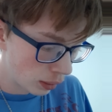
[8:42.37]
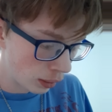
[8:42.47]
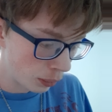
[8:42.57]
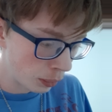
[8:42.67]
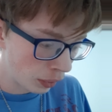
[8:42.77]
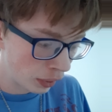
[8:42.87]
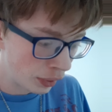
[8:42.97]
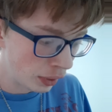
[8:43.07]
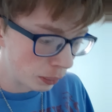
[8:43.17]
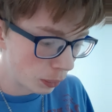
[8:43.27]
That's really
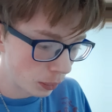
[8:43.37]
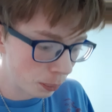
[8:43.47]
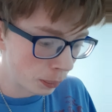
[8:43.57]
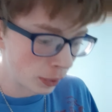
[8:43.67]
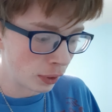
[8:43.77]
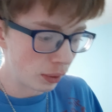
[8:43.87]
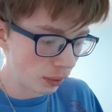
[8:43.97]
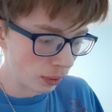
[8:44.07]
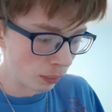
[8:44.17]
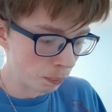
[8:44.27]
deep, but
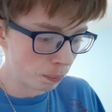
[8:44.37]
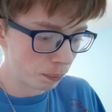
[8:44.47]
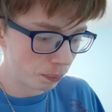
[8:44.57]
um,